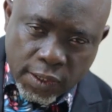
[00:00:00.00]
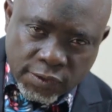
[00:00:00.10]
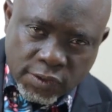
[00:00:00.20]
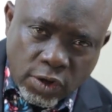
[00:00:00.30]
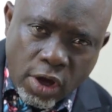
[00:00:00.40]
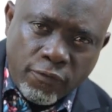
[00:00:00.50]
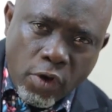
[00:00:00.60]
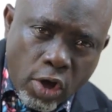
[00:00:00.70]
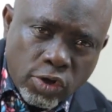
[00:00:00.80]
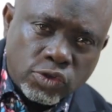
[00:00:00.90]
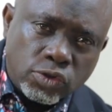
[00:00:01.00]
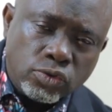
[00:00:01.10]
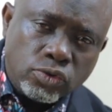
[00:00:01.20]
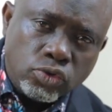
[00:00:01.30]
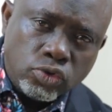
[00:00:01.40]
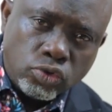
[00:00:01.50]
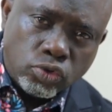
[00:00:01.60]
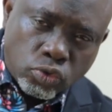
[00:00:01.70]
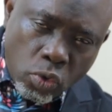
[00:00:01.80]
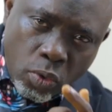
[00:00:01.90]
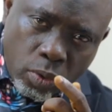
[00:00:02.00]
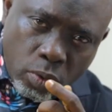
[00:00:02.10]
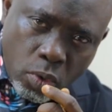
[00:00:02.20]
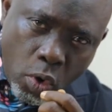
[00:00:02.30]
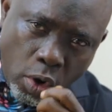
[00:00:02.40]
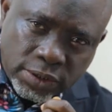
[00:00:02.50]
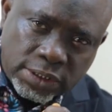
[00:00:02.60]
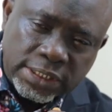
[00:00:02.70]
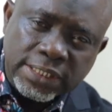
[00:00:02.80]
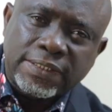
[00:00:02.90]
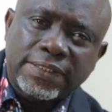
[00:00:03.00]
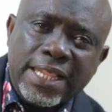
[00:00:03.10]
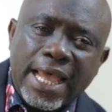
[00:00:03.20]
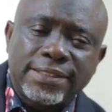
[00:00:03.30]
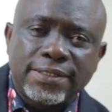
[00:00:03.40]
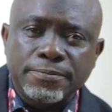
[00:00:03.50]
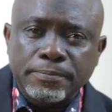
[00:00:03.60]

is enough for us to hold it that